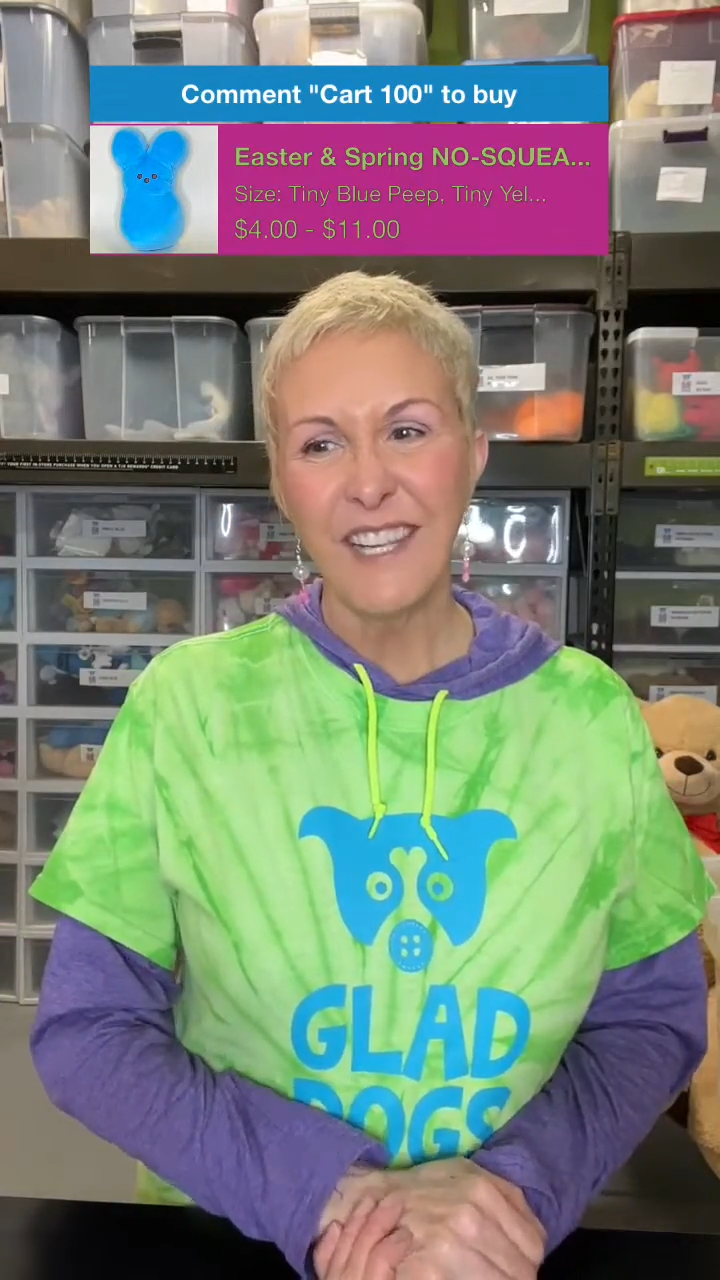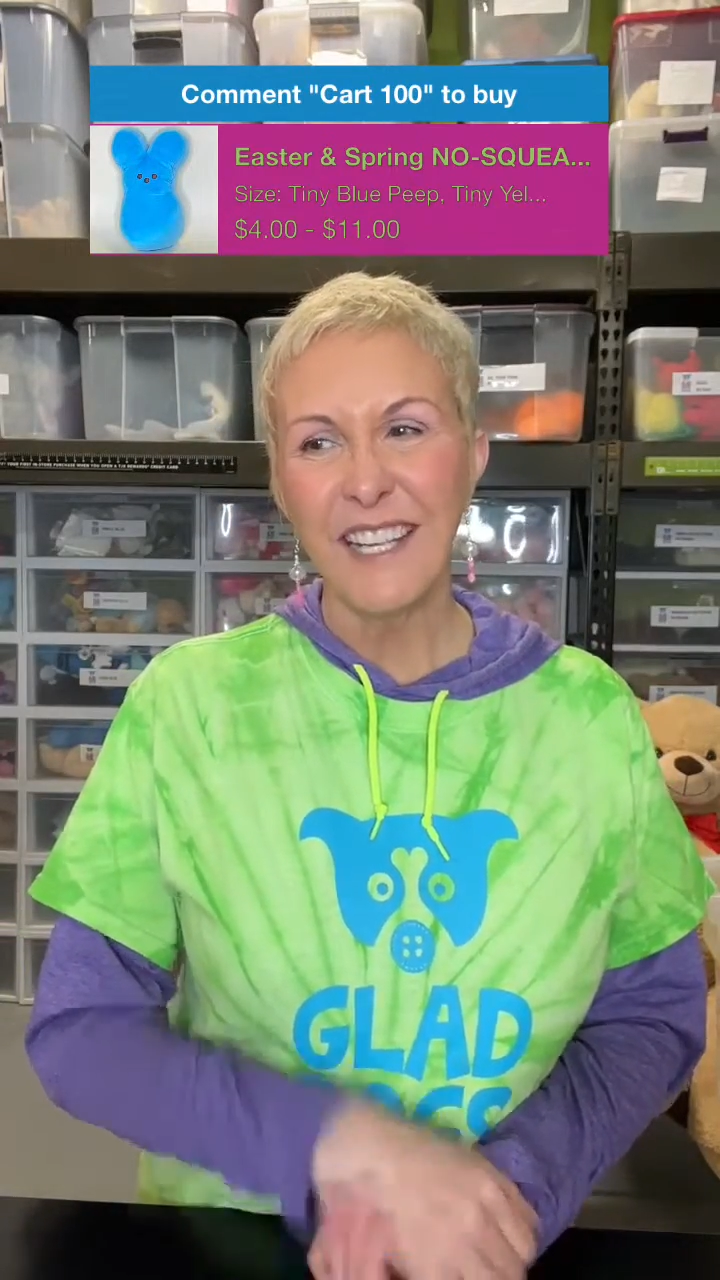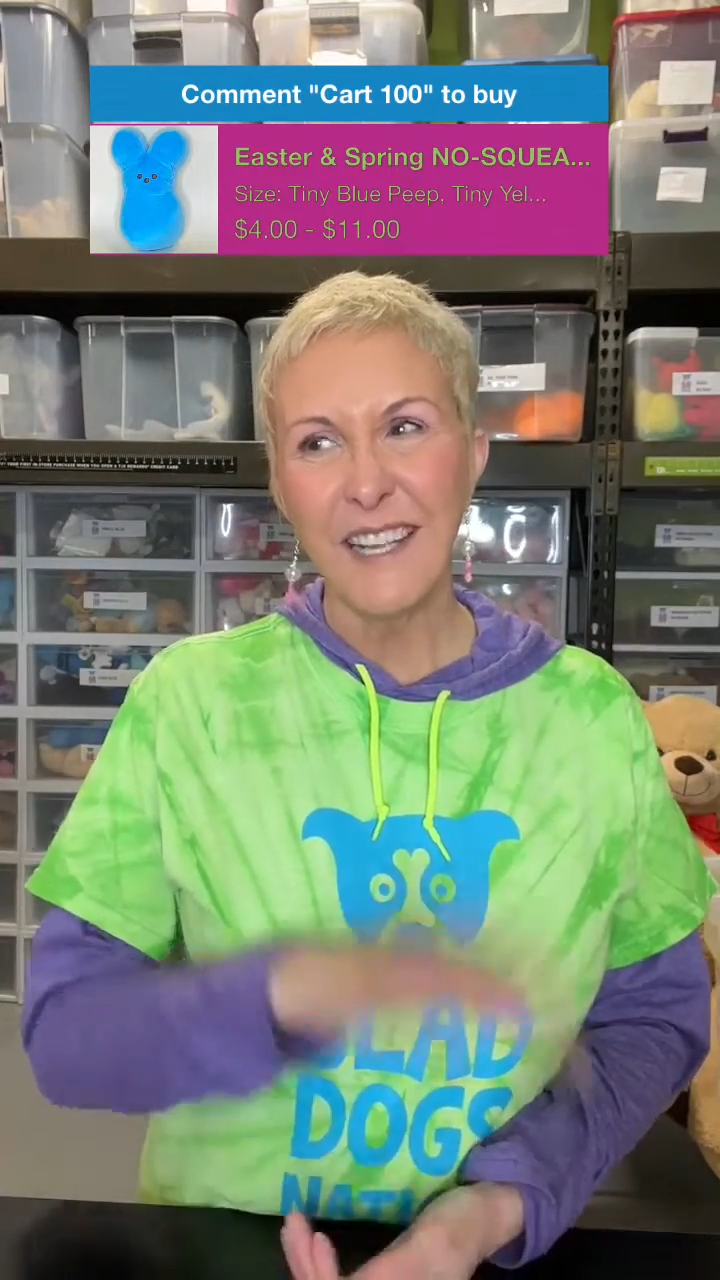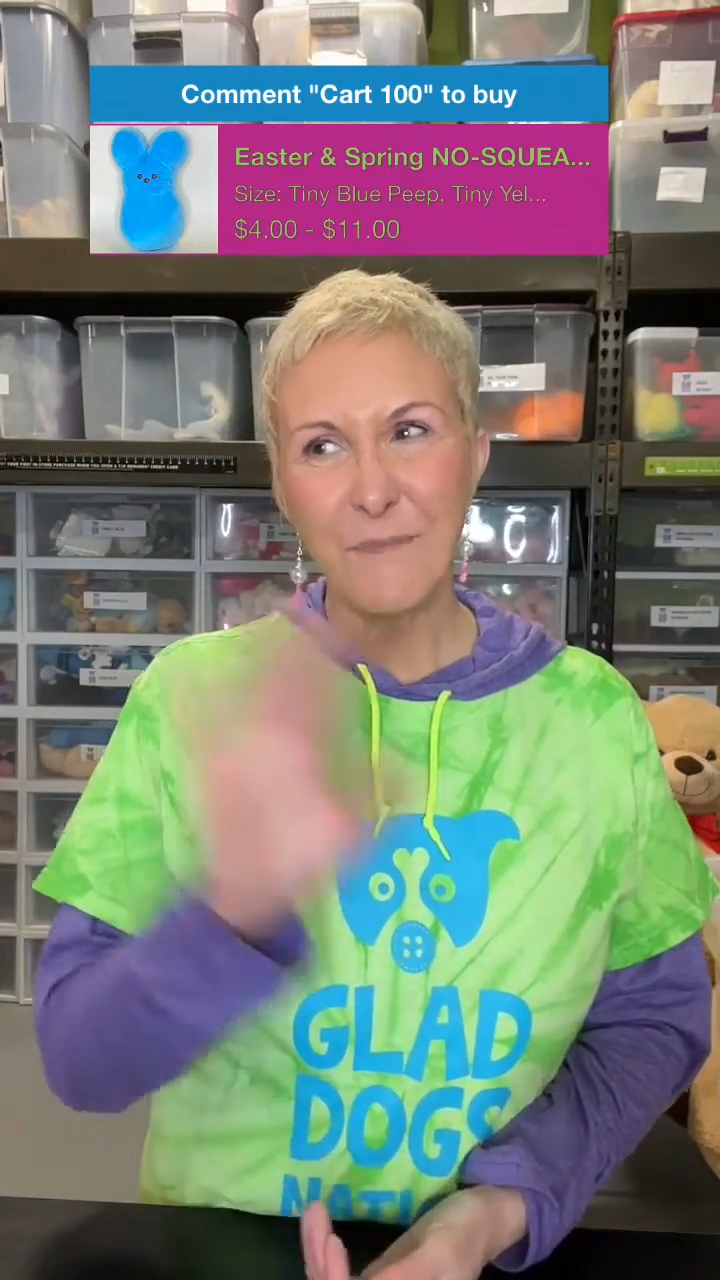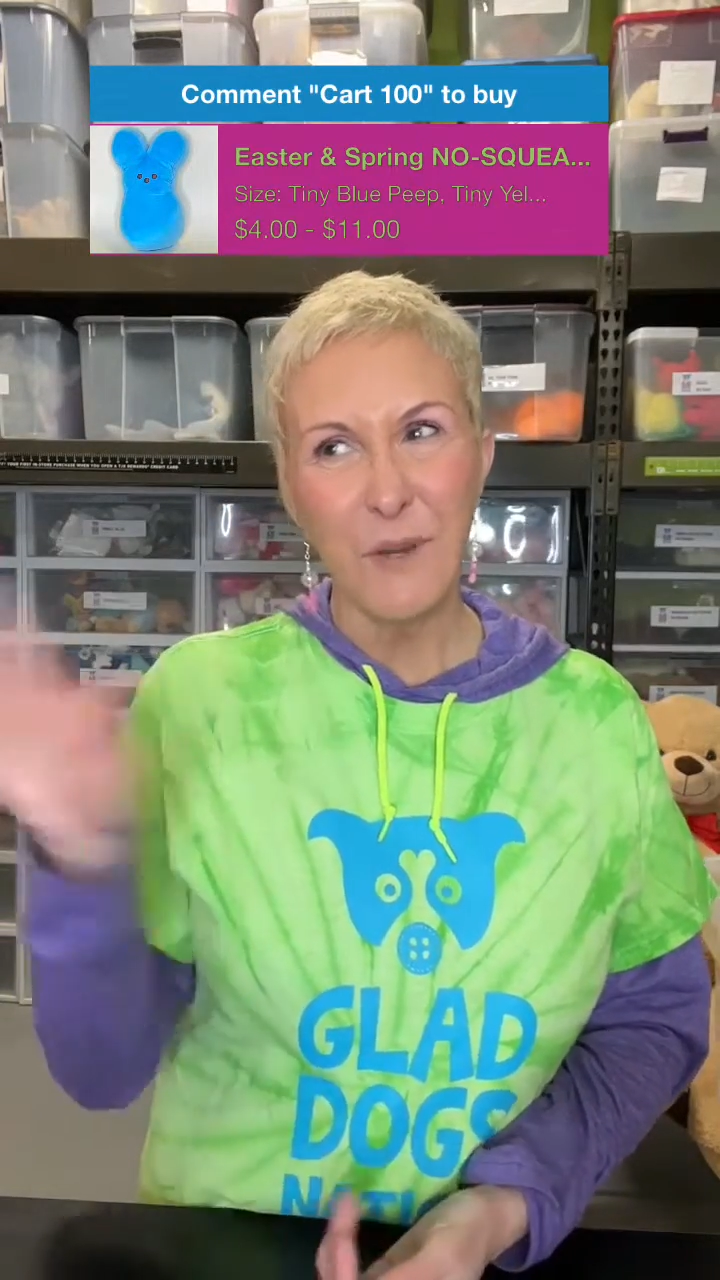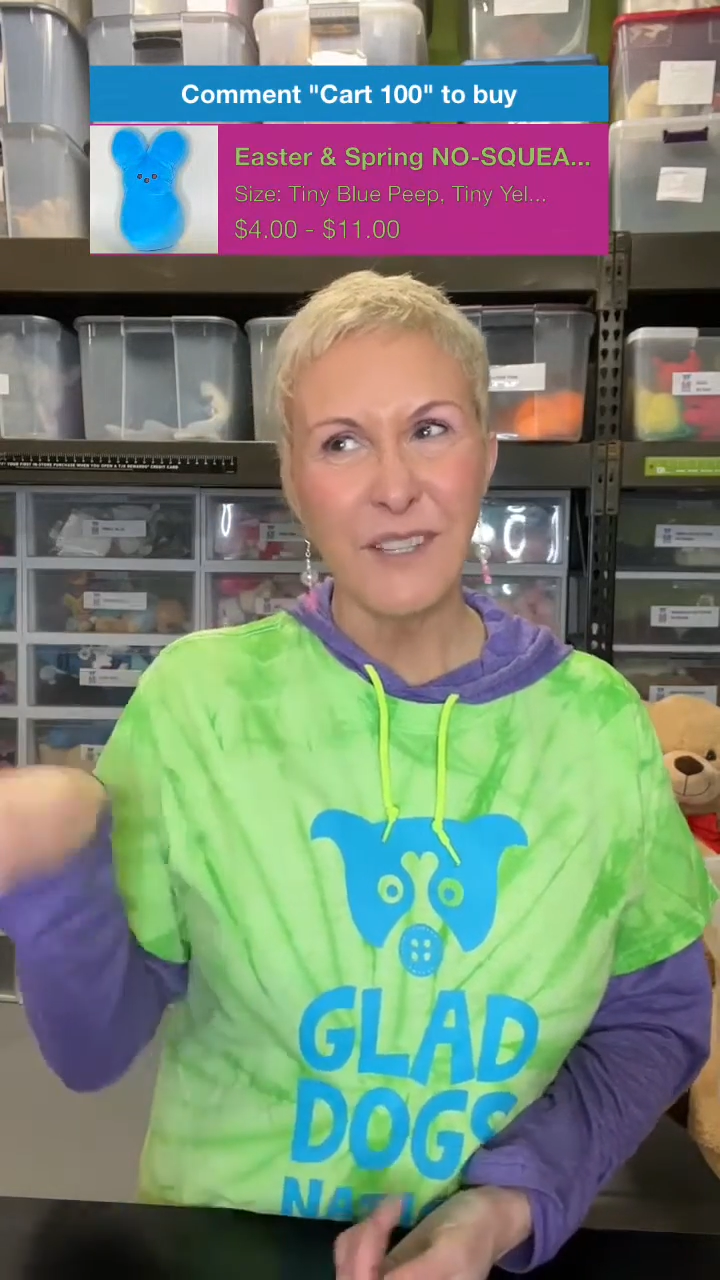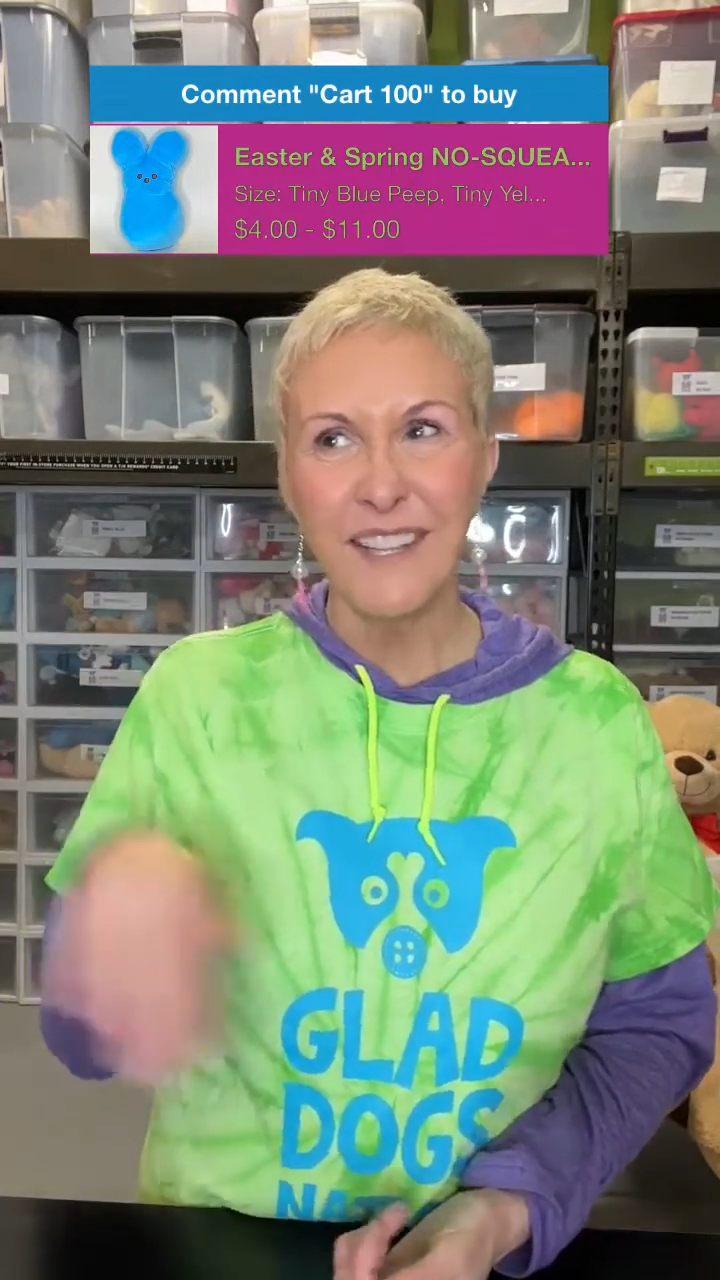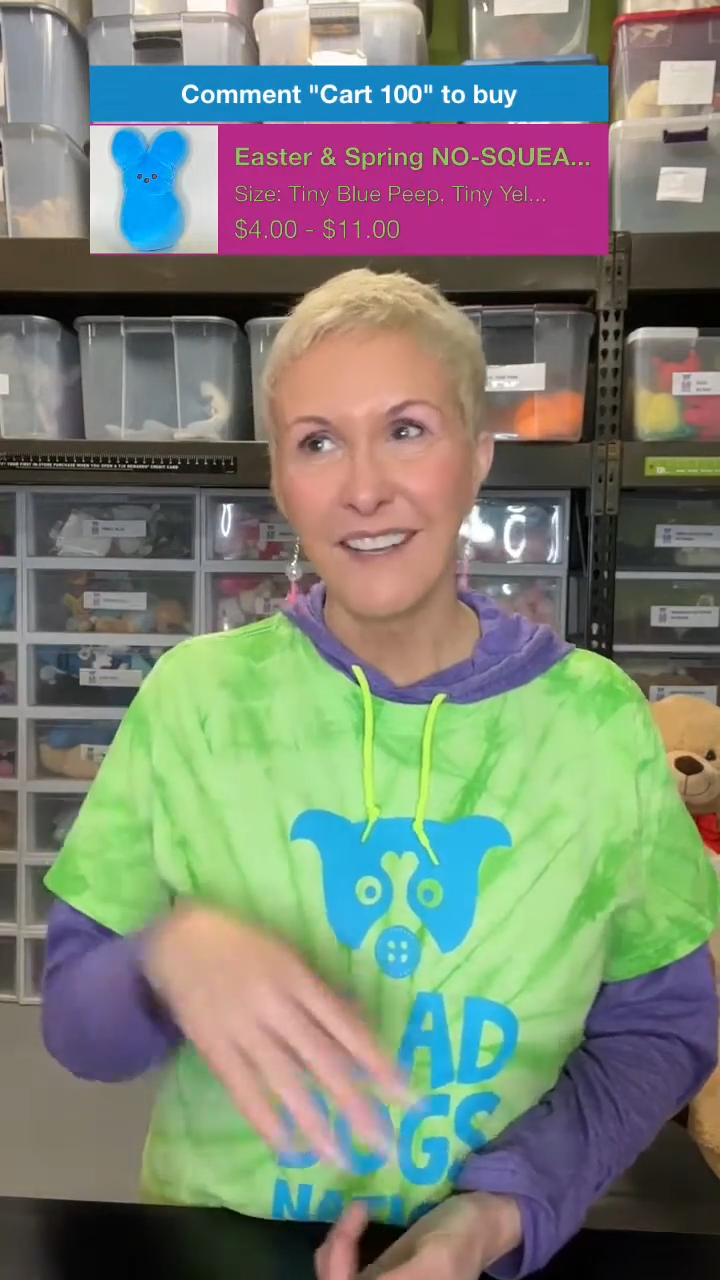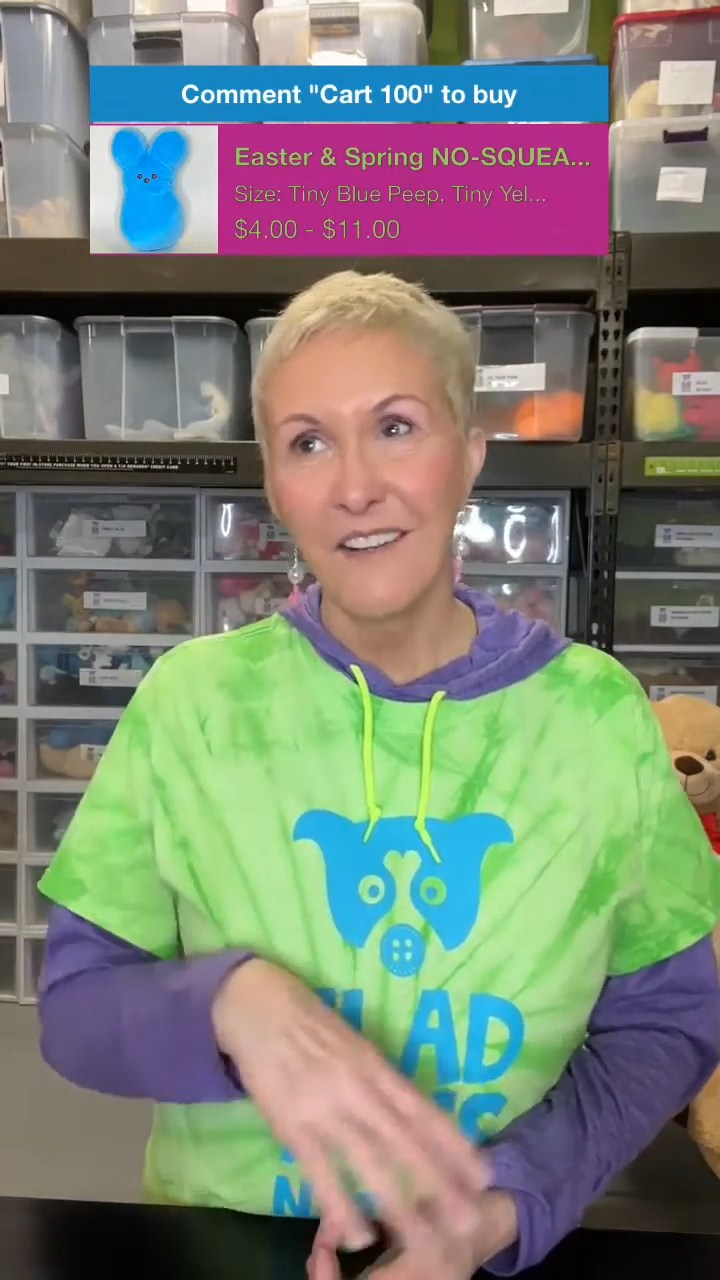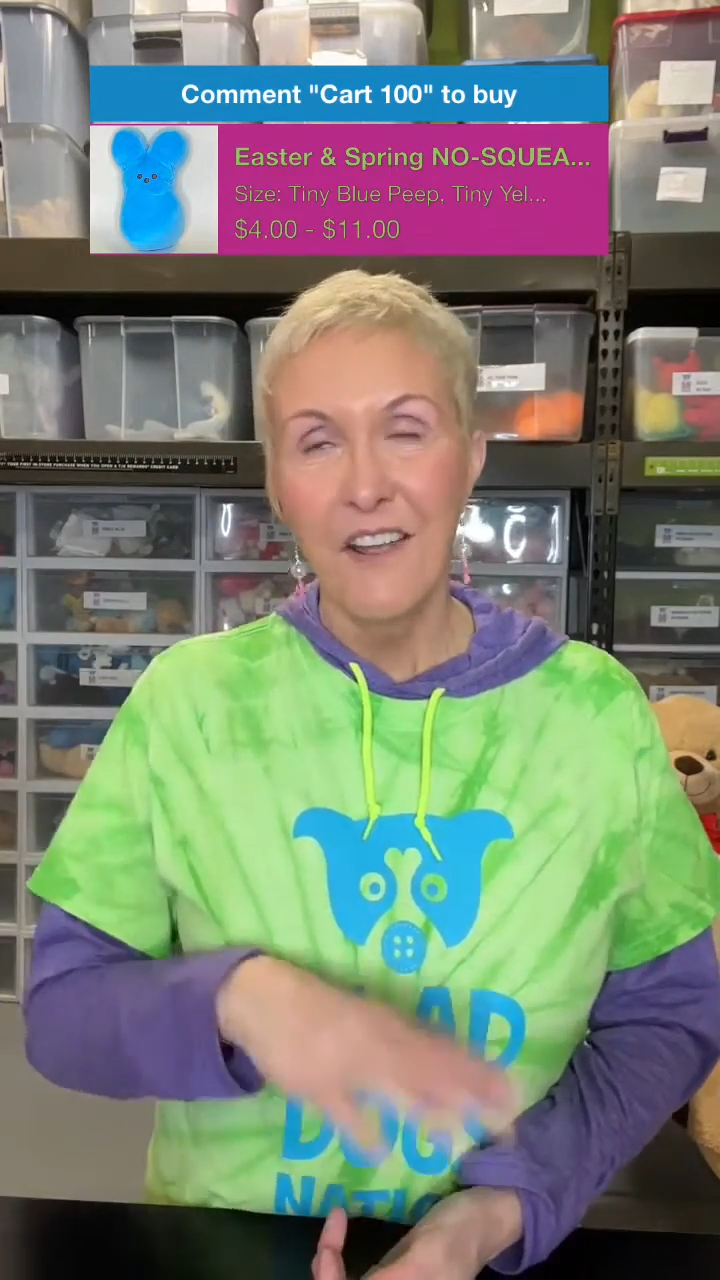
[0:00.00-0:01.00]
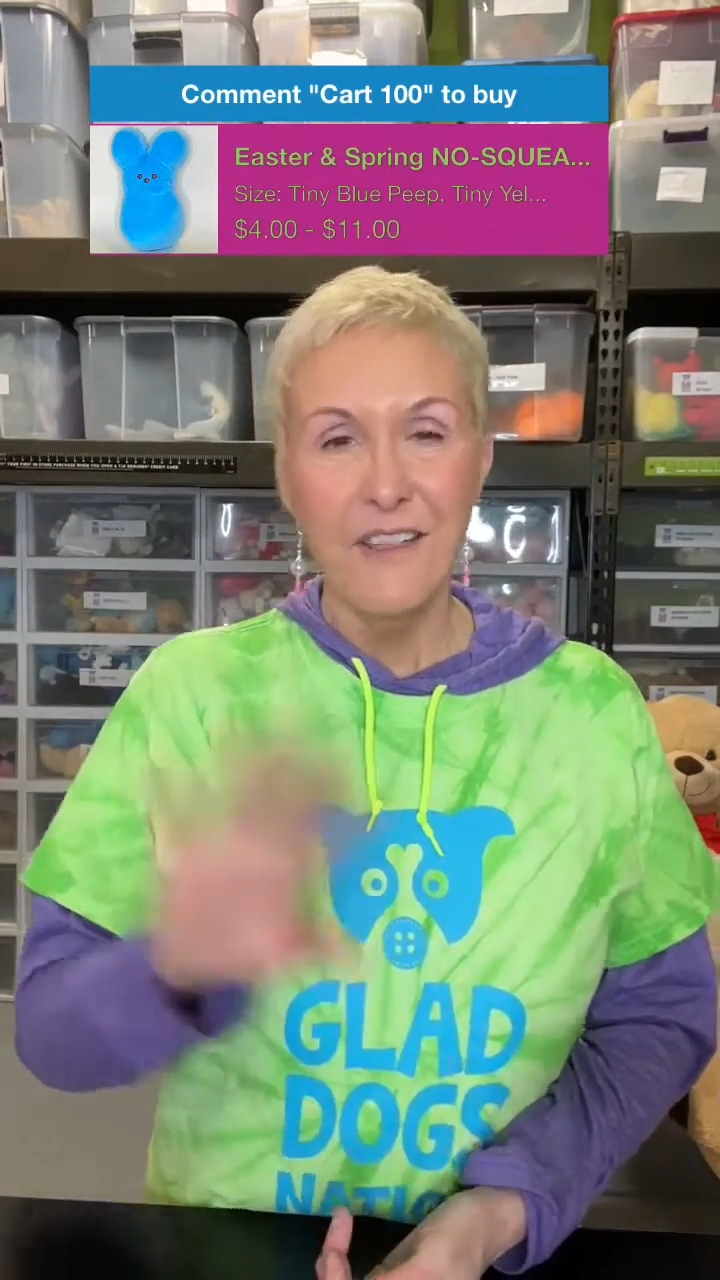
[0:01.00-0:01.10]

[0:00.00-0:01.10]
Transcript: can put the